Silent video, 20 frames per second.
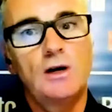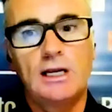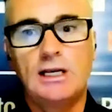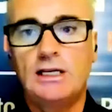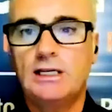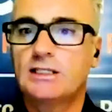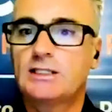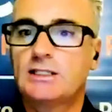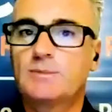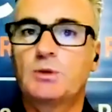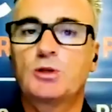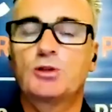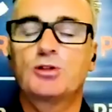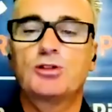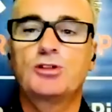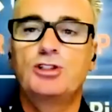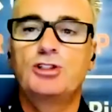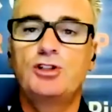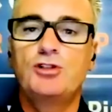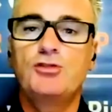as
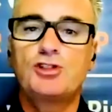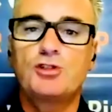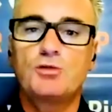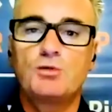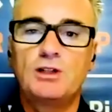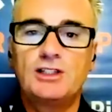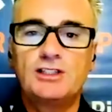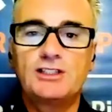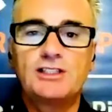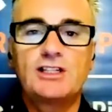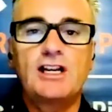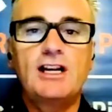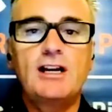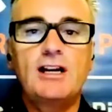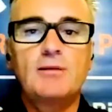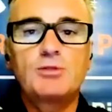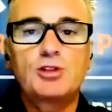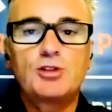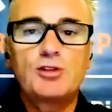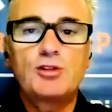per usual. And today
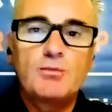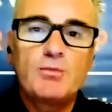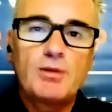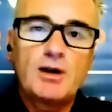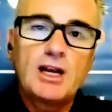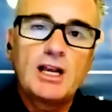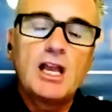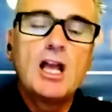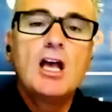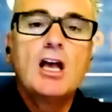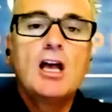I'm joined by